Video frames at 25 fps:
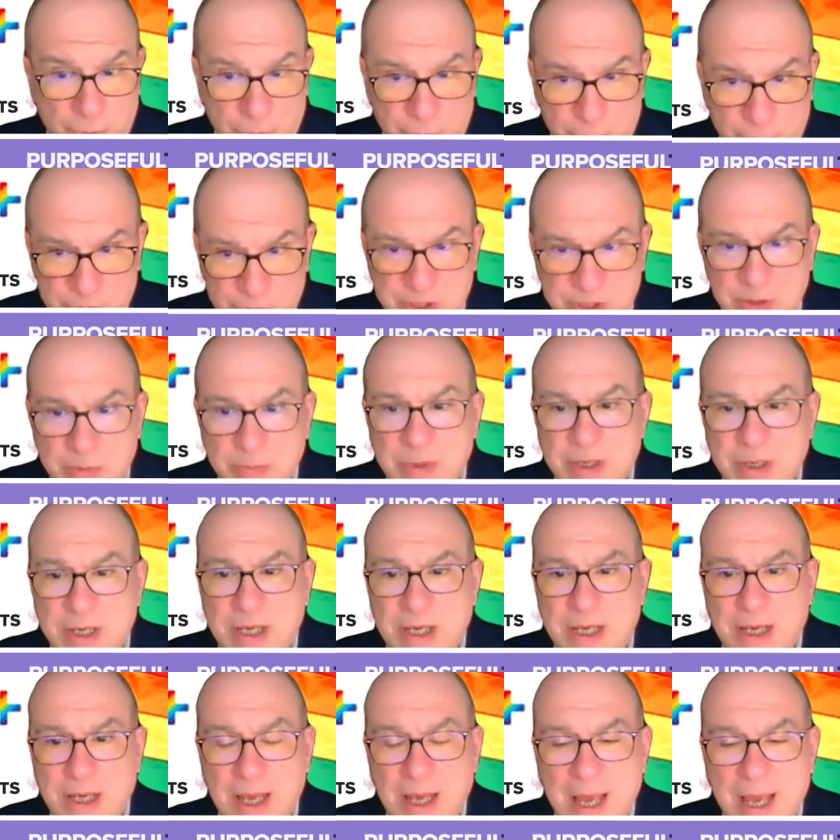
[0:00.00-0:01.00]

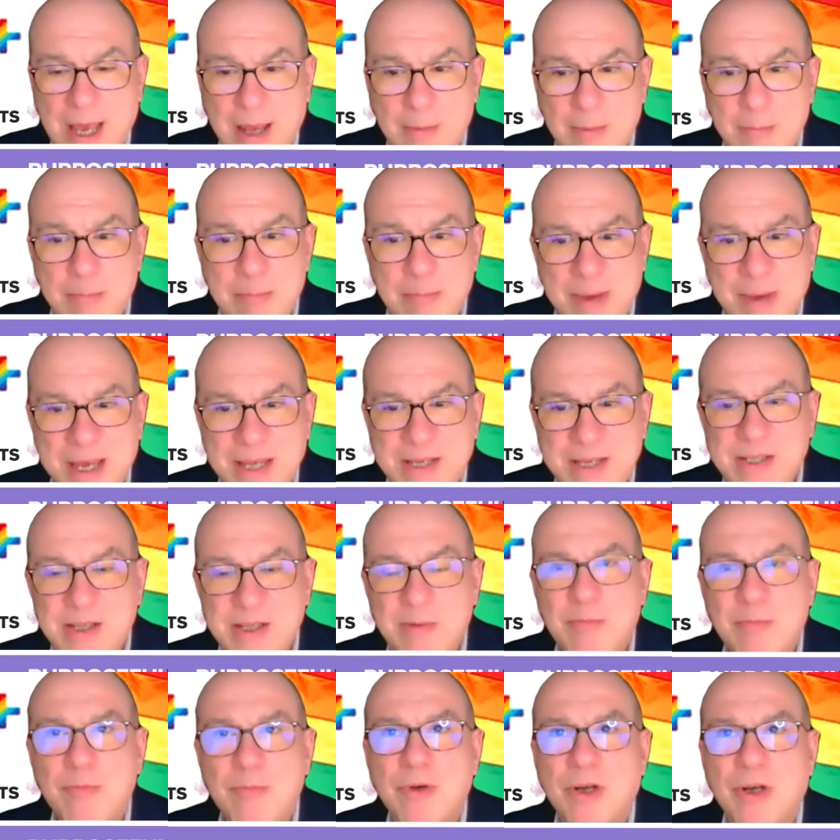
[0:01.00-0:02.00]
UCB. I'm based
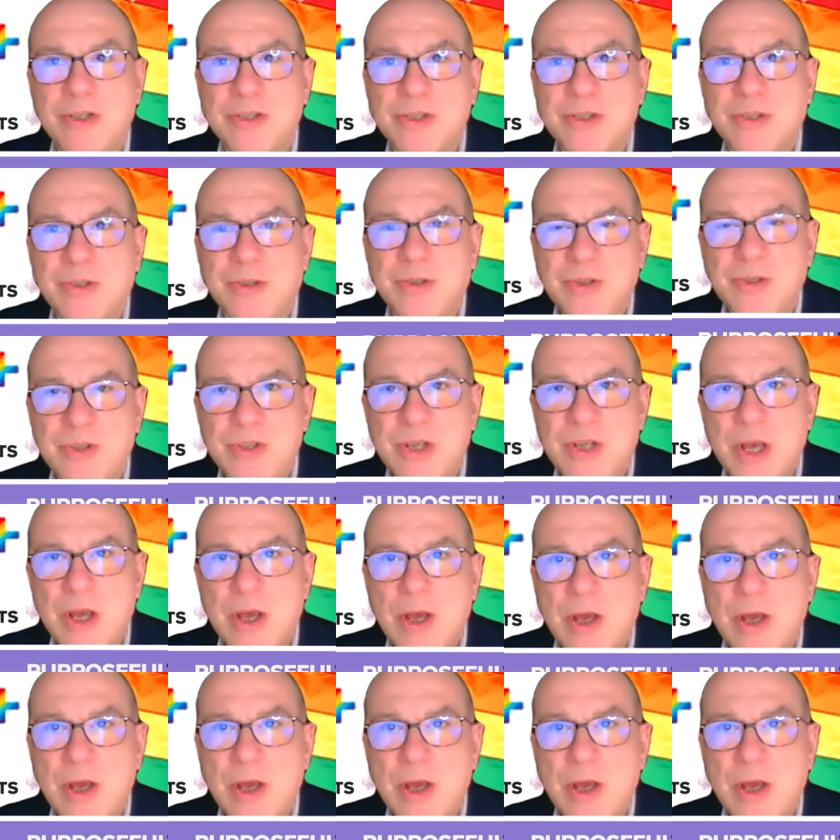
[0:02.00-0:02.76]
in Brussels